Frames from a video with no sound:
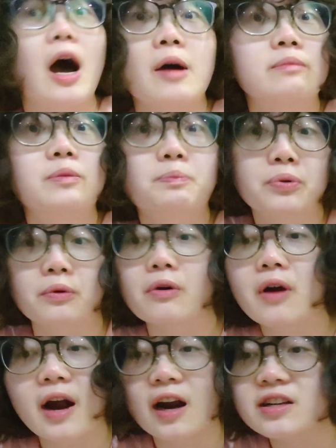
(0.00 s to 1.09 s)
I'm a
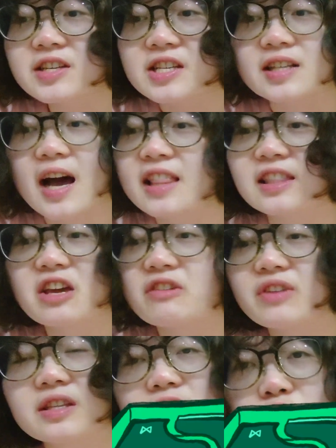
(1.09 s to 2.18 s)
poor artist. I live in a